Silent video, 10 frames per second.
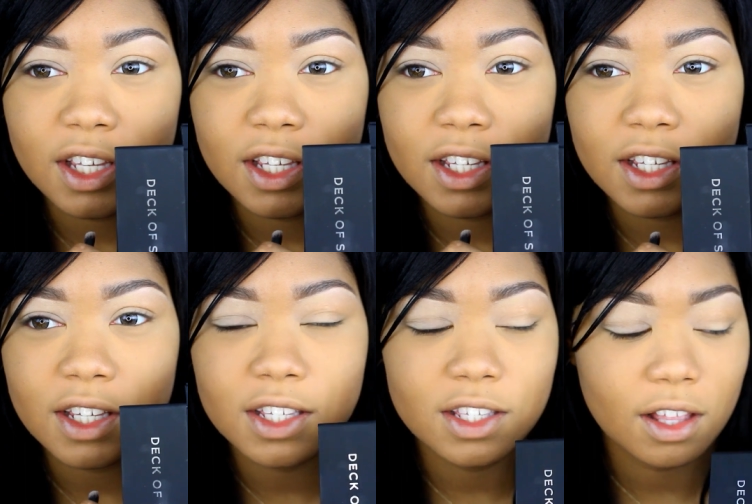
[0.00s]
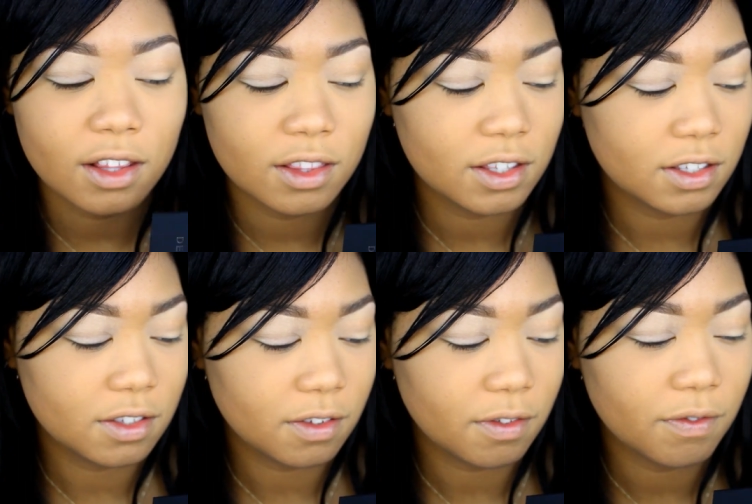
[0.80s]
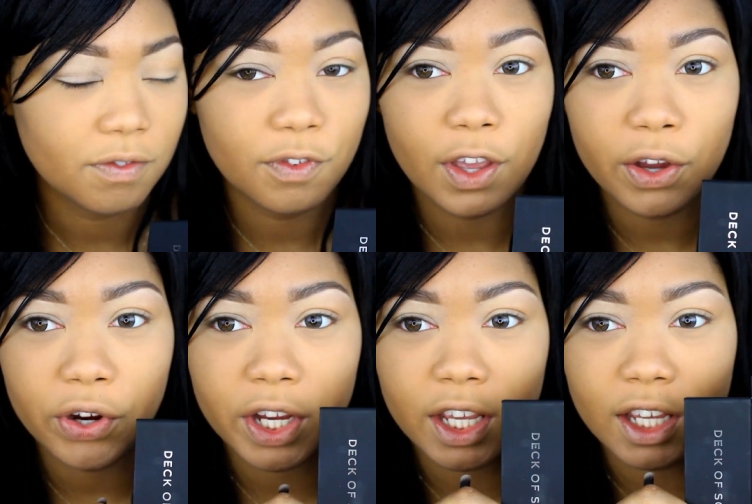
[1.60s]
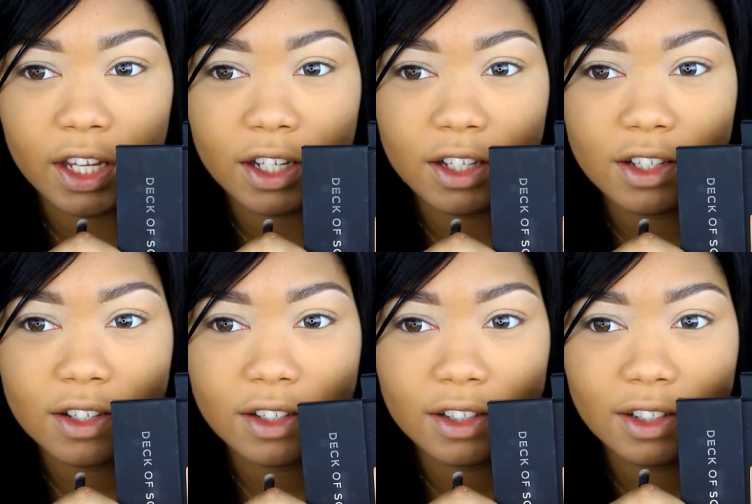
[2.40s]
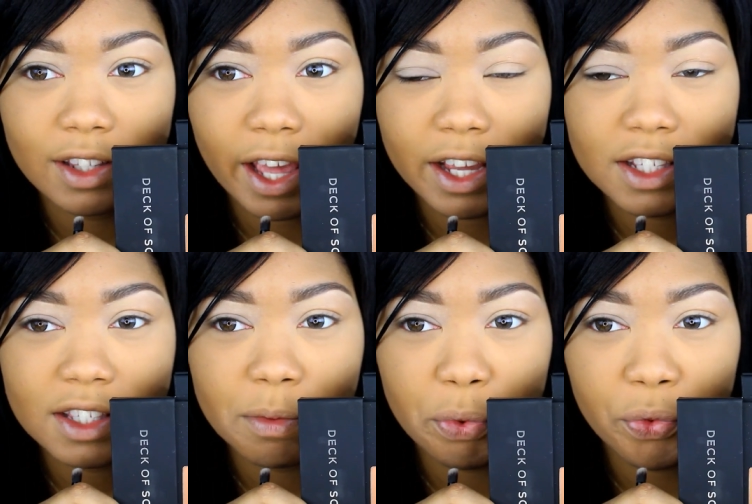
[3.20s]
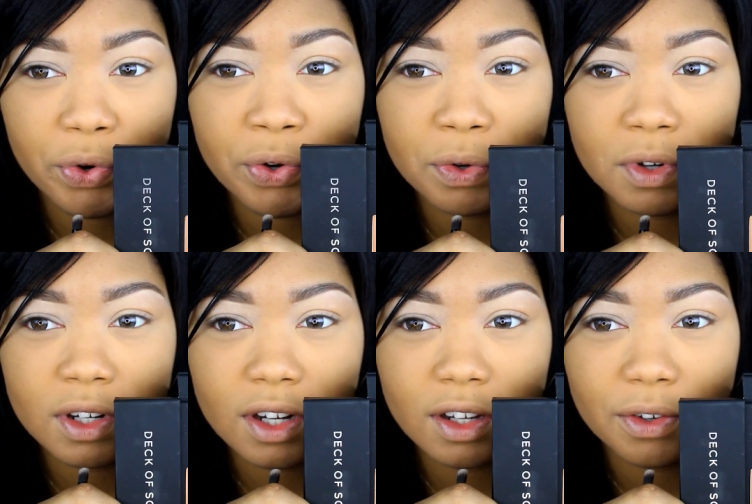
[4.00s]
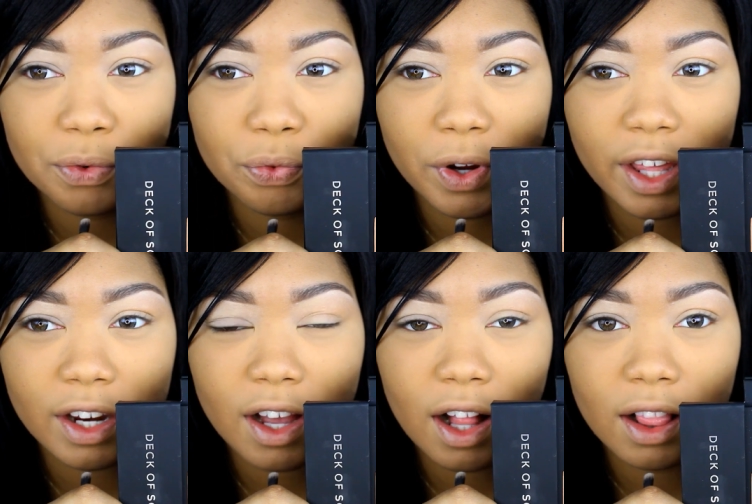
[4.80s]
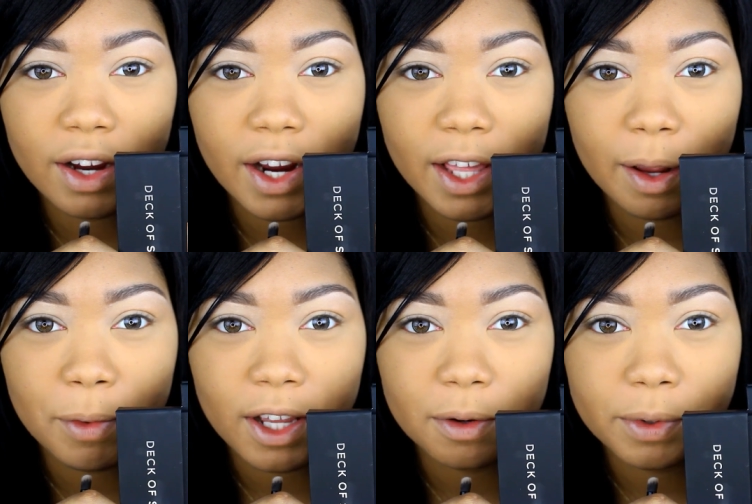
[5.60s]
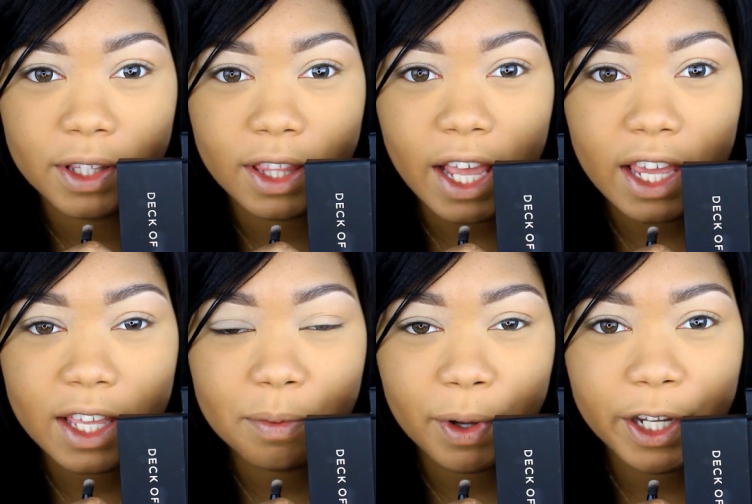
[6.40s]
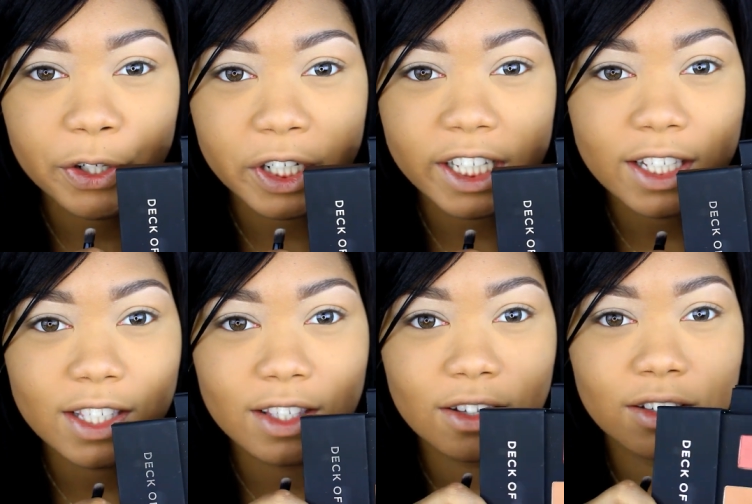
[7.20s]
is this very nice maroon red color, and I'm going to put that in my crease.